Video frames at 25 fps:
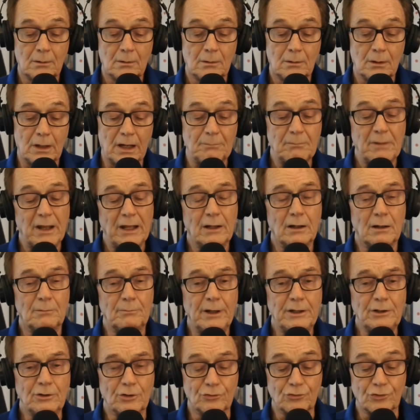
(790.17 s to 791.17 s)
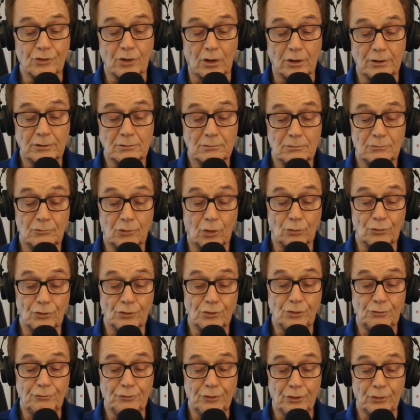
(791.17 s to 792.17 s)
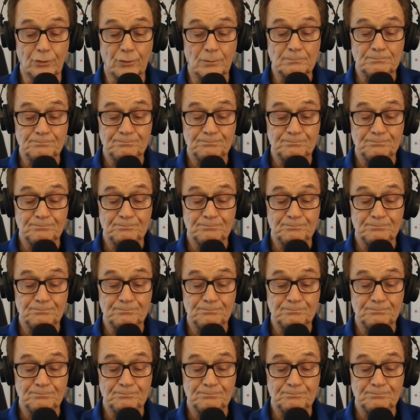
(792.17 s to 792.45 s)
A maintenance cart rolled into view.